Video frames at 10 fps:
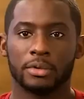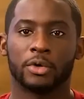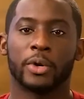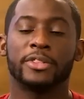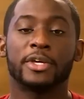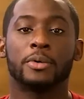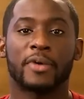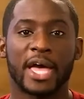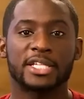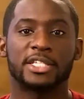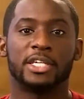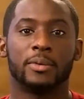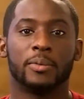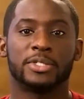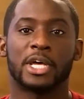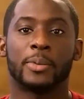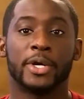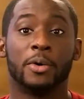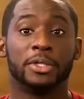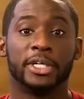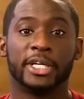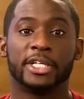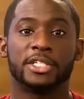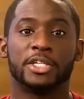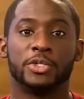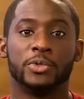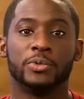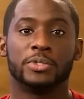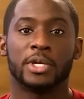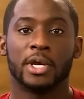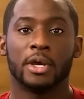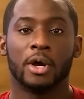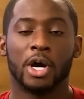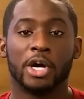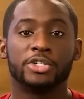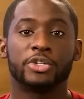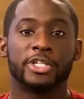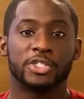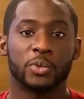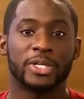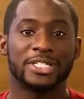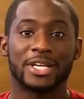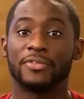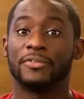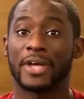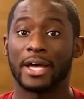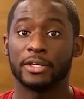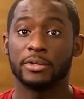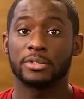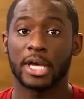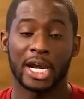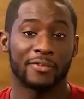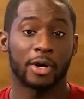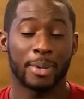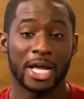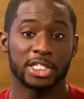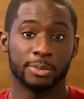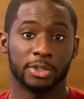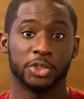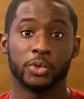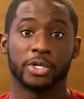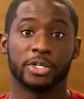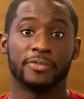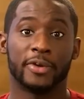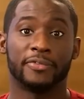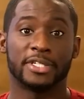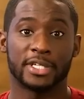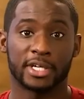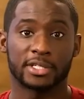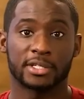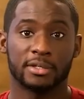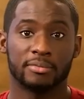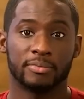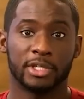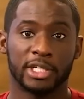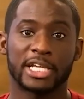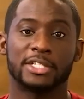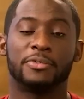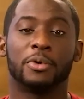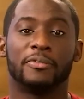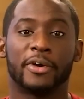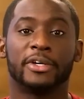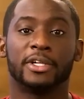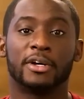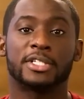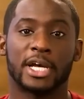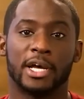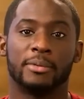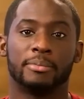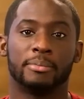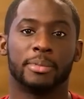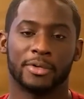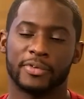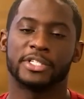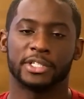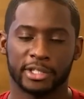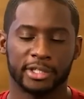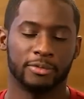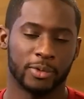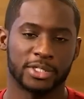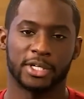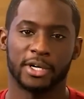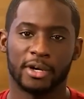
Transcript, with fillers: The great thing with ASCII was that we only needed to use one hundred twenty-seven values out of our possible two hundred fifty-six. It lasted for a very long time, but eventually it wasn't